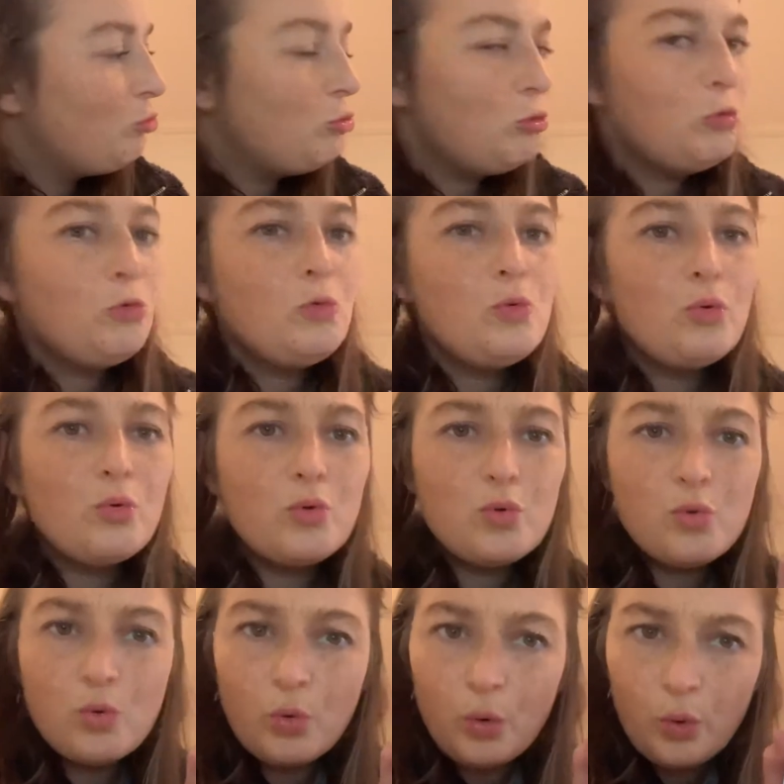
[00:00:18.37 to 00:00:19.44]

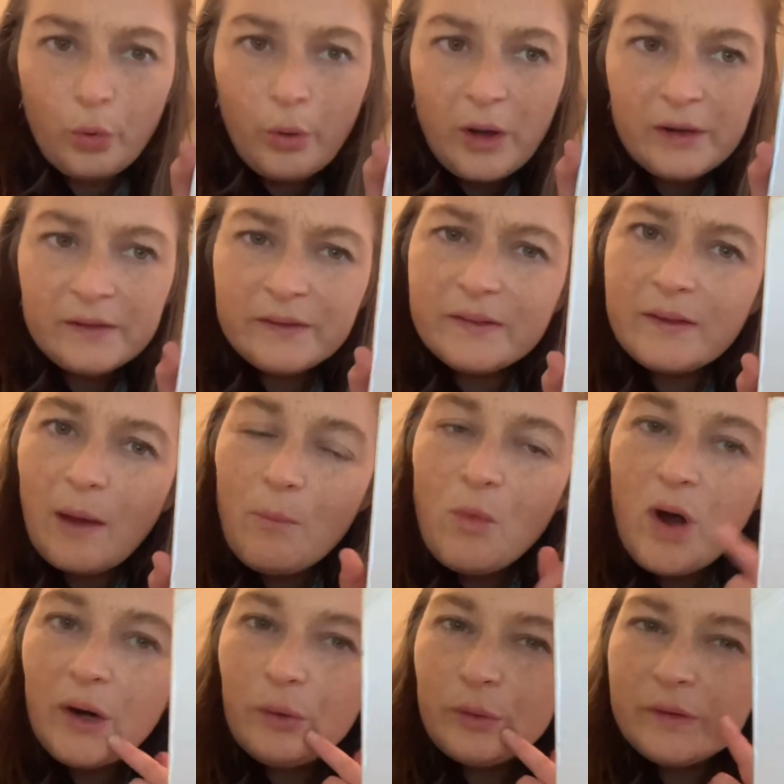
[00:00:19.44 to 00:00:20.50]
Ooh,
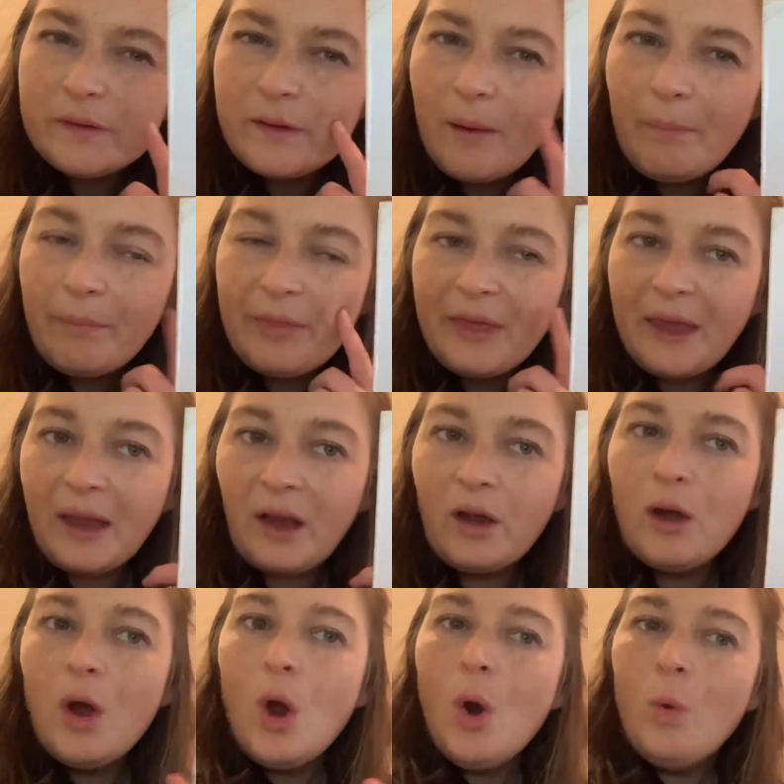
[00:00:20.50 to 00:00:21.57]
someone or
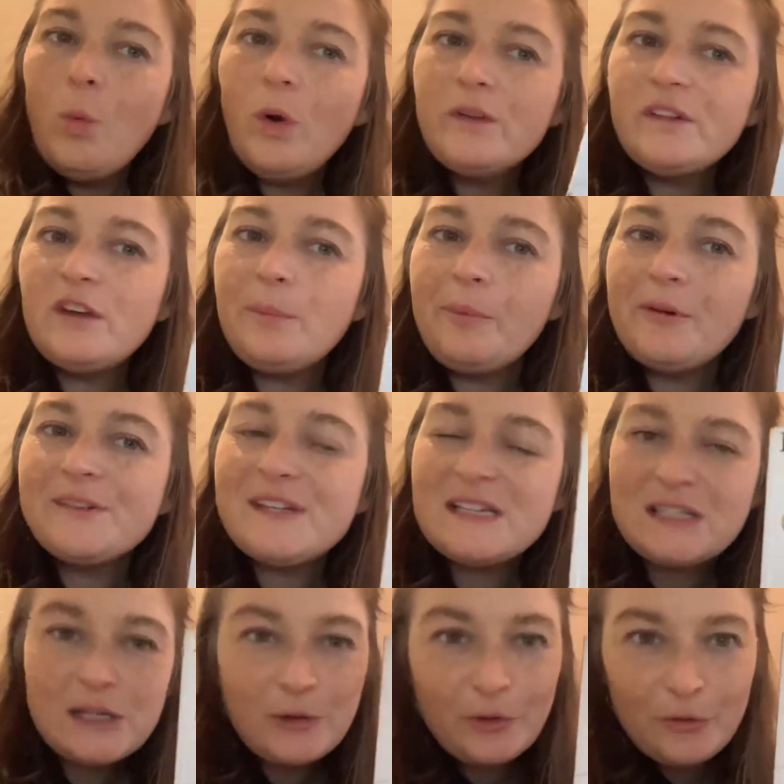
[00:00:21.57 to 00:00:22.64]
something. What do you
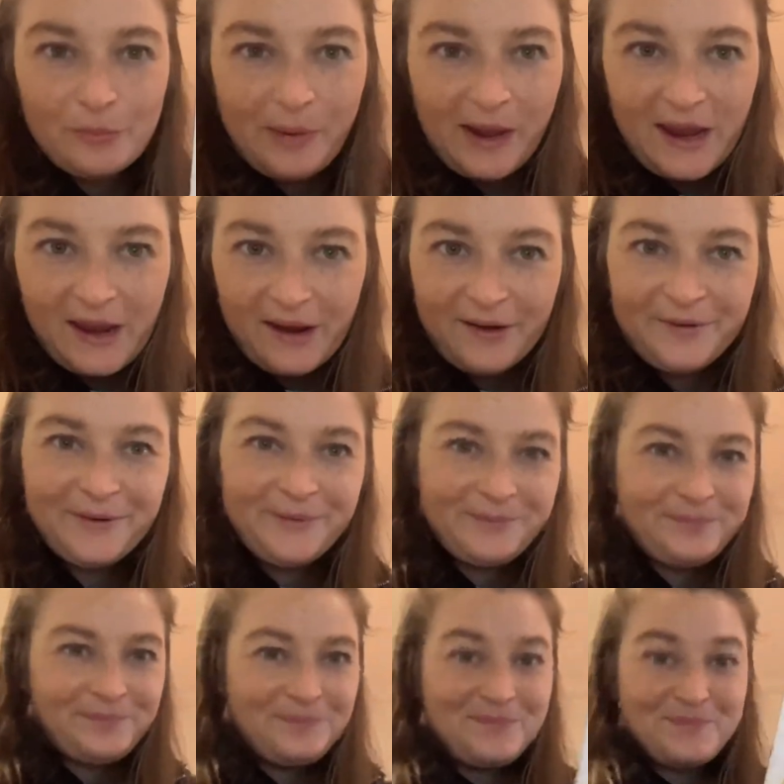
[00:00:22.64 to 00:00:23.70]
predict it could be?
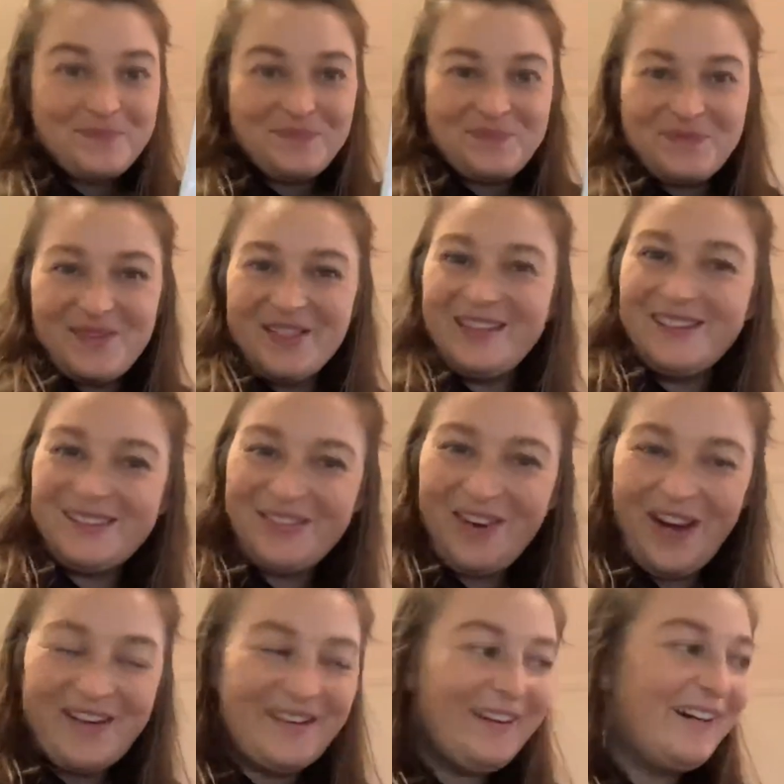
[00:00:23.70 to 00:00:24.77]
Hmm, let's
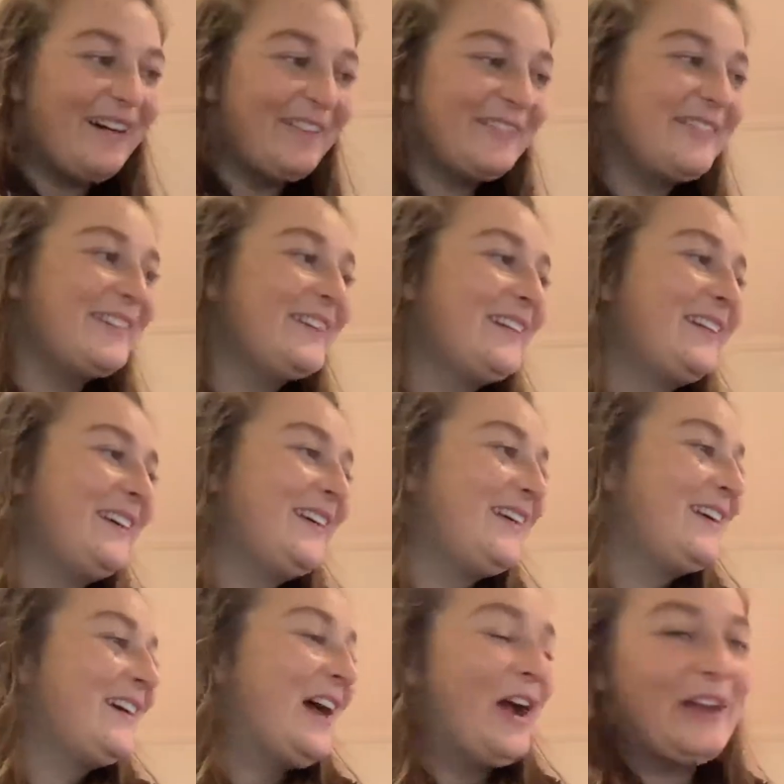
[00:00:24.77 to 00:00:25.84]
find out.
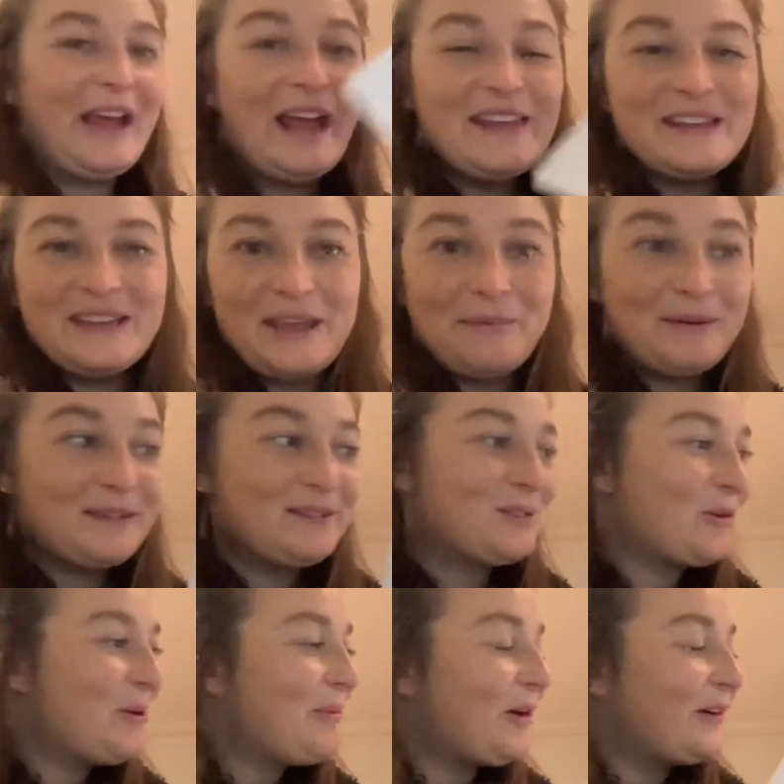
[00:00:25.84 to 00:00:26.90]
Okay, Kipper's
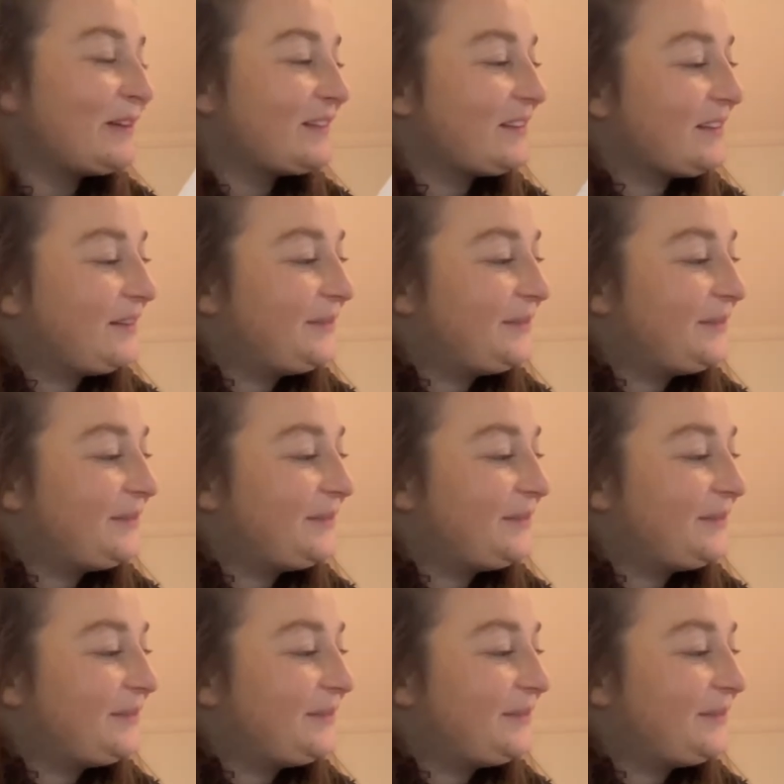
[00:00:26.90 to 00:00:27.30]
toy box.